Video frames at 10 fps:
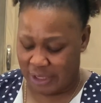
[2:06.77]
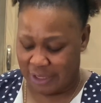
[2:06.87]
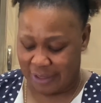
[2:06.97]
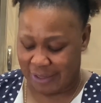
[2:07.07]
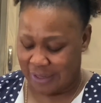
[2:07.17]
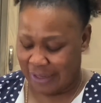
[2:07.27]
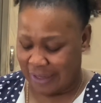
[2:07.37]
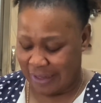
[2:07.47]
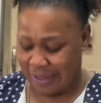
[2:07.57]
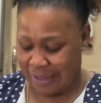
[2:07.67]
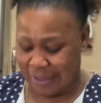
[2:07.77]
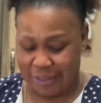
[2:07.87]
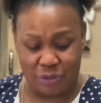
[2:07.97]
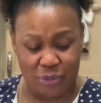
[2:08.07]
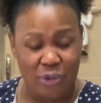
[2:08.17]
the kekere,
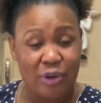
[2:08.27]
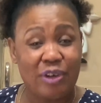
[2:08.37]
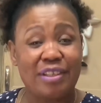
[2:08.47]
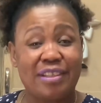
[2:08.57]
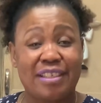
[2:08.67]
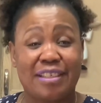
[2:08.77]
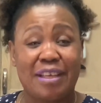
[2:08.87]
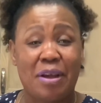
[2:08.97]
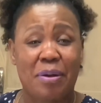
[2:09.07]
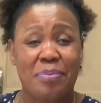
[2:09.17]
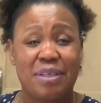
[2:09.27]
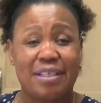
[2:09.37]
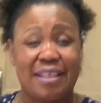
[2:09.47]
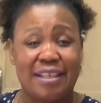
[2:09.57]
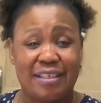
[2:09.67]
English word, they say a
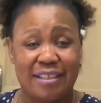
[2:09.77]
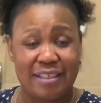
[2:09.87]
biscuit.